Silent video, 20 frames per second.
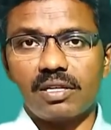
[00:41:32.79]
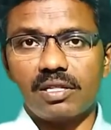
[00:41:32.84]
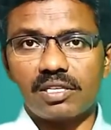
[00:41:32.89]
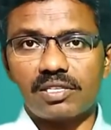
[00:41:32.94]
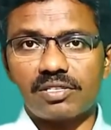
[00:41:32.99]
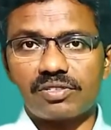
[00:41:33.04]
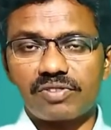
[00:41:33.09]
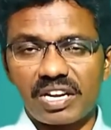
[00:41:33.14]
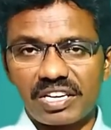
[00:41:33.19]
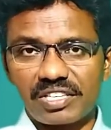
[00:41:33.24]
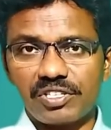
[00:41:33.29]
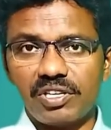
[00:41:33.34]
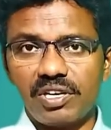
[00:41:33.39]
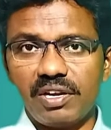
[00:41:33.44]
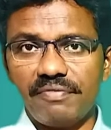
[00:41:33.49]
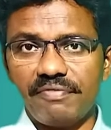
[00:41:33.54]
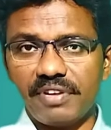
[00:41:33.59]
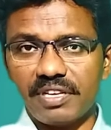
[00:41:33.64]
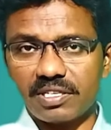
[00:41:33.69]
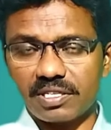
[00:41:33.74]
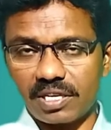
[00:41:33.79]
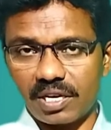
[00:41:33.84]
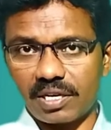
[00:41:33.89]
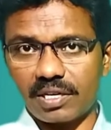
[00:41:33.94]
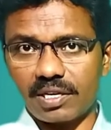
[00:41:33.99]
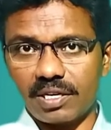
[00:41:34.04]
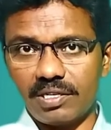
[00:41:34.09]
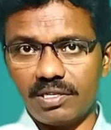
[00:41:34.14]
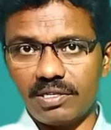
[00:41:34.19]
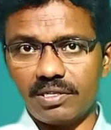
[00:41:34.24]
The structure of a
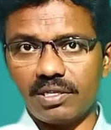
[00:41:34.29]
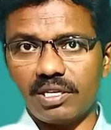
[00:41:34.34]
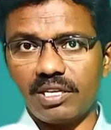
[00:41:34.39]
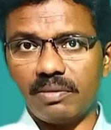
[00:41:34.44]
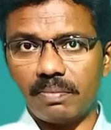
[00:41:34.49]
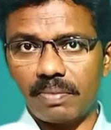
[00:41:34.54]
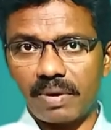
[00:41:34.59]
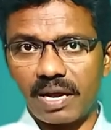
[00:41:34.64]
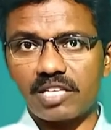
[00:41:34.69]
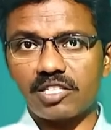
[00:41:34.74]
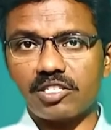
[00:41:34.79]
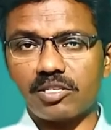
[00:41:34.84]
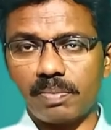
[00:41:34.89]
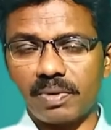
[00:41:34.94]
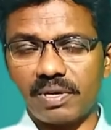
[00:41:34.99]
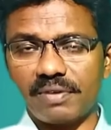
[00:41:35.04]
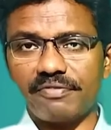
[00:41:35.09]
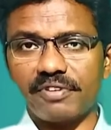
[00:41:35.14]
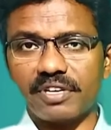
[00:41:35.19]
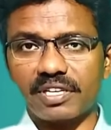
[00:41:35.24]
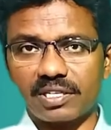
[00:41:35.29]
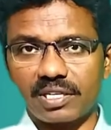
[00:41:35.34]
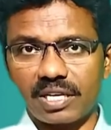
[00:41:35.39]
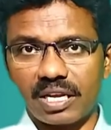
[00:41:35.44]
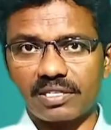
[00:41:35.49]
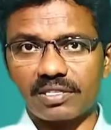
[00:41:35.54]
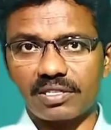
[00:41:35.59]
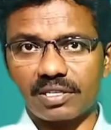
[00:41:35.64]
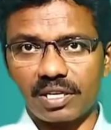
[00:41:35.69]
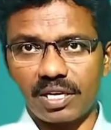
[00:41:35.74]
sentence in past perfect
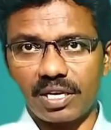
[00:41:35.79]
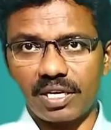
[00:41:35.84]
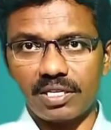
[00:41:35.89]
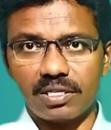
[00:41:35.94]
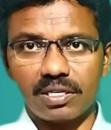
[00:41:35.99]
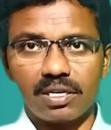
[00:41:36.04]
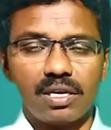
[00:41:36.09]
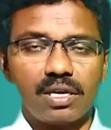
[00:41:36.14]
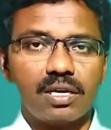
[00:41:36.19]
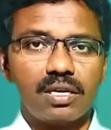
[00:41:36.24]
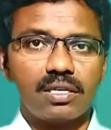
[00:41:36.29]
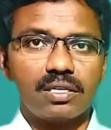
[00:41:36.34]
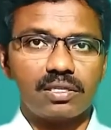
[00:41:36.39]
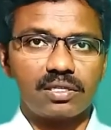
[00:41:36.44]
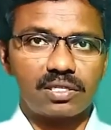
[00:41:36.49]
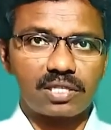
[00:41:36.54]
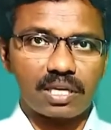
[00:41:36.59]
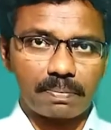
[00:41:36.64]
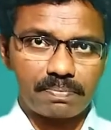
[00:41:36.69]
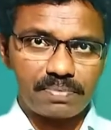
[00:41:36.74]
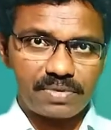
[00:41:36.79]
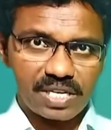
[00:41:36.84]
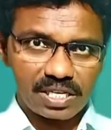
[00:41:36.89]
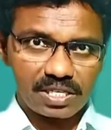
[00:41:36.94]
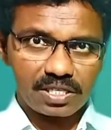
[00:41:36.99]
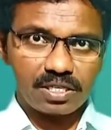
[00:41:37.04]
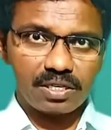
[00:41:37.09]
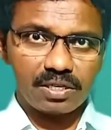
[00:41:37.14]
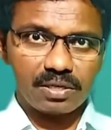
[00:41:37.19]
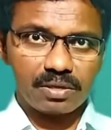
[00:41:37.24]
tense is
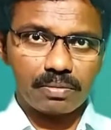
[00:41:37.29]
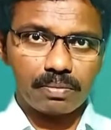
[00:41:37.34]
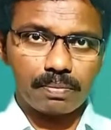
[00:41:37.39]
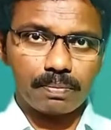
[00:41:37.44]
subject